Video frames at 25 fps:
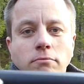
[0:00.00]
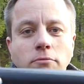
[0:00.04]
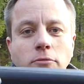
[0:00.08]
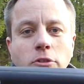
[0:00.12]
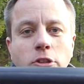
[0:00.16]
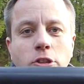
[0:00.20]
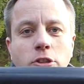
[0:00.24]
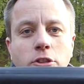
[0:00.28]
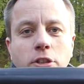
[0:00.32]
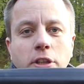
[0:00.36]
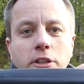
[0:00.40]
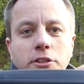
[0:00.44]

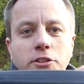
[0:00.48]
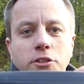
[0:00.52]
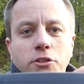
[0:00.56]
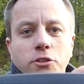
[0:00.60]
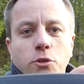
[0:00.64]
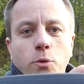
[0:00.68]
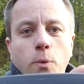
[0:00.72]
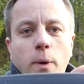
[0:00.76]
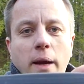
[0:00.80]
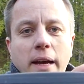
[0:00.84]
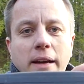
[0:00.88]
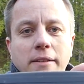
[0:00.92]
you see it's a
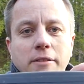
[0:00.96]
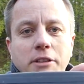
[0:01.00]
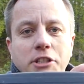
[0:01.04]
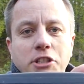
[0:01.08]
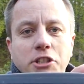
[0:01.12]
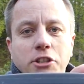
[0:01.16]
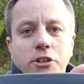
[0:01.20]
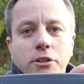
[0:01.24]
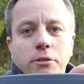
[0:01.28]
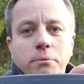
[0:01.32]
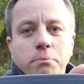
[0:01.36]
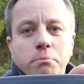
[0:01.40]

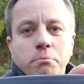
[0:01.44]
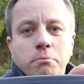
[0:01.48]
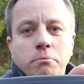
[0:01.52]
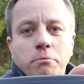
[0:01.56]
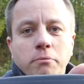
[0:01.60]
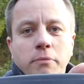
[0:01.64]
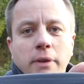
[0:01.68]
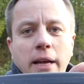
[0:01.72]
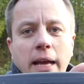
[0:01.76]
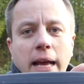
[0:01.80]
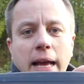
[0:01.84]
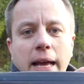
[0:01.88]
squarish
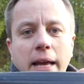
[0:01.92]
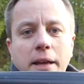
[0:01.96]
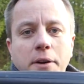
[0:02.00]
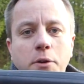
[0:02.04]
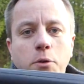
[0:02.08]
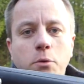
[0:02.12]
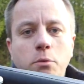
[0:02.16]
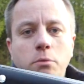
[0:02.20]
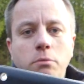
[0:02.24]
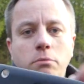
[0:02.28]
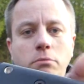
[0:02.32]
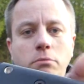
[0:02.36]
handle.